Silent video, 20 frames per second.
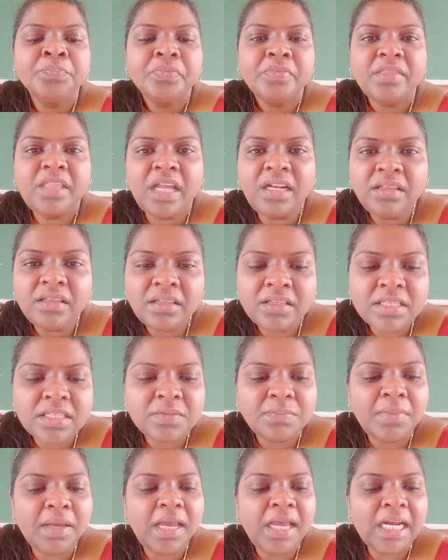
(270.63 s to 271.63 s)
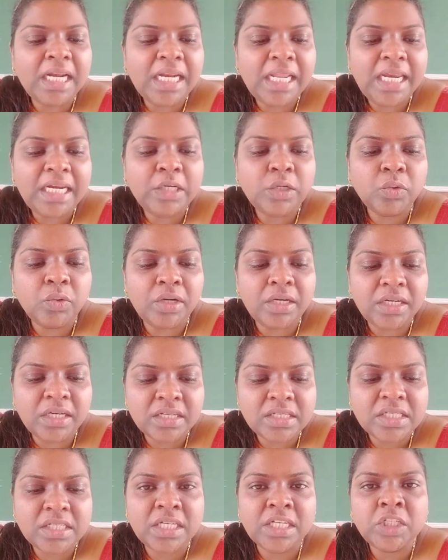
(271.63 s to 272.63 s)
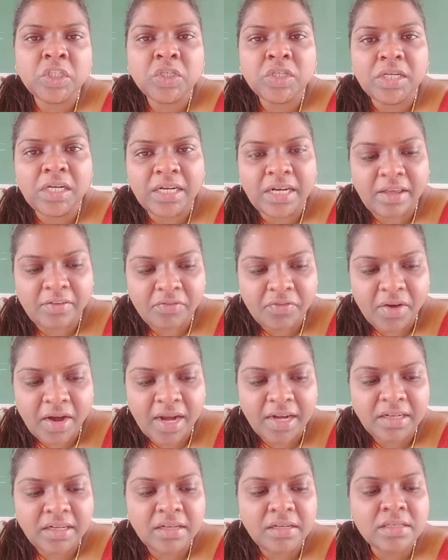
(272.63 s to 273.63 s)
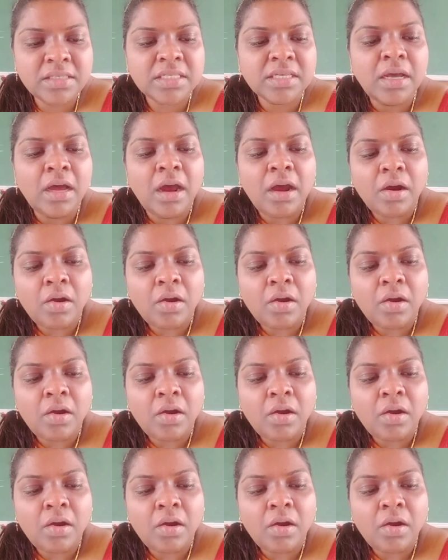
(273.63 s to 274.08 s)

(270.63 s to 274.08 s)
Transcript: then this may lead to interstitial nephritis,